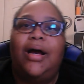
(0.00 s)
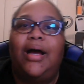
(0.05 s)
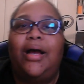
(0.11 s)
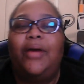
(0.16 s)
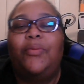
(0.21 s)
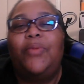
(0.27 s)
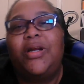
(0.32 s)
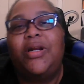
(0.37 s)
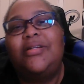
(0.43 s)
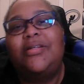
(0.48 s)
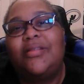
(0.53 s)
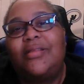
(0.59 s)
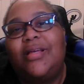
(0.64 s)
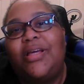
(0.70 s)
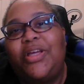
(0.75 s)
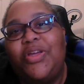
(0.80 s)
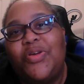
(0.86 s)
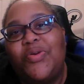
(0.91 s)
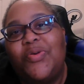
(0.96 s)
I wanted to
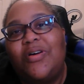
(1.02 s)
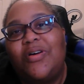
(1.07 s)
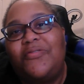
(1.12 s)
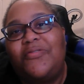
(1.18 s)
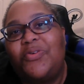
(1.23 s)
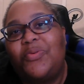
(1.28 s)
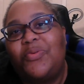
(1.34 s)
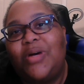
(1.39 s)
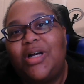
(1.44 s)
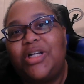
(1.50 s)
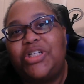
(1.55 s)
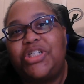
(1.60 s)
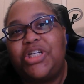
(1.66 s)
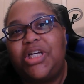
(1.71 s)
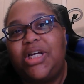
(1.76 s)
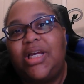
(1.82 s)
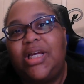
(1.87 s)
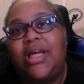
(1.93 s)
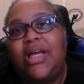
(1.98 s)
thank you all for
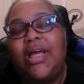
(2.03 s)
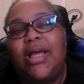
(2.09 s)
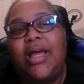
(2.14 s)
watching,